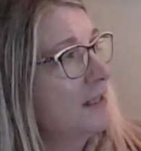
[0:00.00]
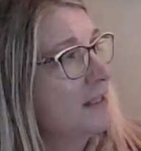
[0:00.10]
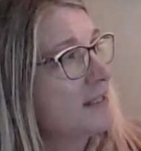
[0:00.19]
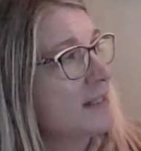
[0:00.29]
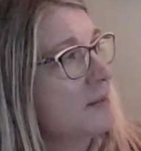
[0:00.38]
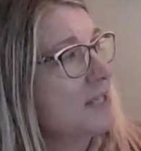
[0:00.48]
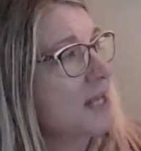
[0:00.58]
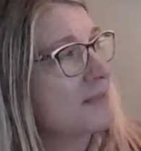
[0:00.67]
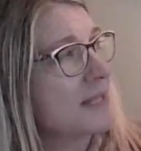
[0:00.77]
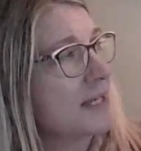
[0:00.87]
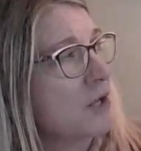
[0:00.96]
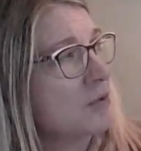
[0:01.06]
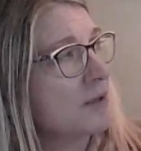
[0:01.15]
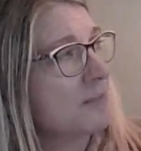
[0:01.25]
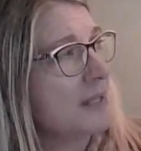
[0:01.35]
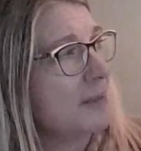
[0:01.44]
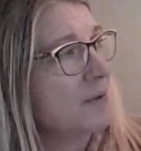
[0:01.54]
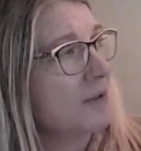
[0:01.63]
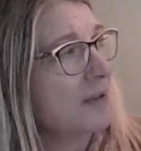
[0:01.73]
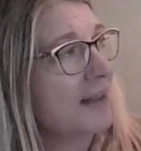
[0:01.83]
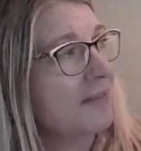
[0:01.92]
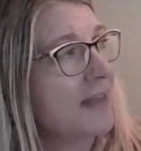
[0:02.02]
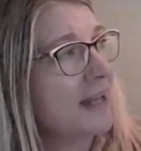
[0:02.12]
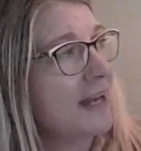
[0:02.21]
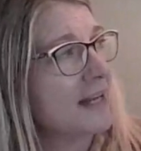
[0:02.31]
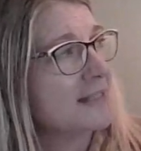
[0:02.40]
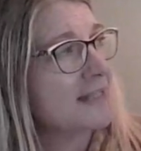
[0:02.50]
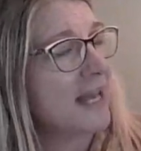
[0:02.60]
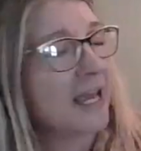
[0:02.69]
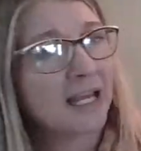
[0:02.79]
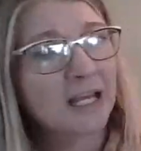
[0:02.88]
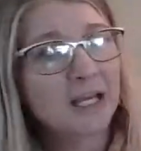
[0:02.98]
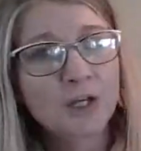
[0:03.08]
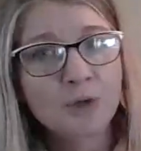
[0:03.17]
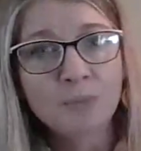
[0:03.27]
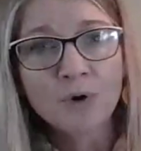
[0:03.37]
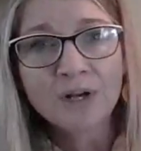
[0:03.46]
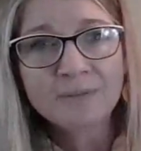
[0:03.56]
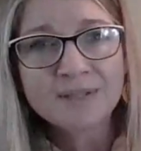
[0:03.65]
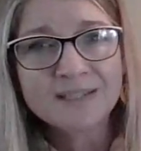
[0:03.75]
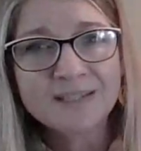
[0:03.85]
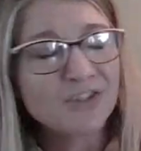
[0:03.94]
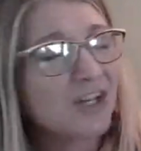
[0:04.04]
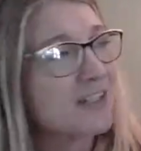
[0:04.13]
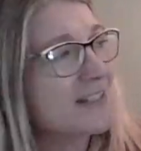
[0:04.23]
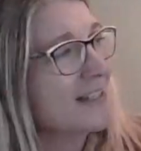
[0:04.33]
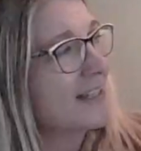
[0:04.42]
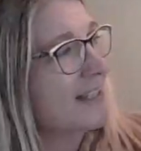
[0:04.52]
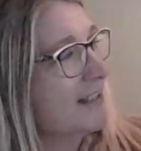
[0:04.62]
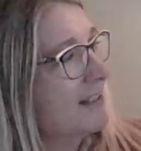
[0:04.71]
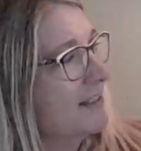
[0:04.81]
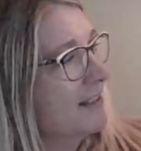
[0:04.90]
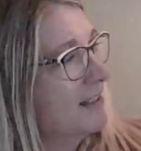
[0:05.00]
Sometimes I know the people and then I say, "Morning, Mrs. Johnson."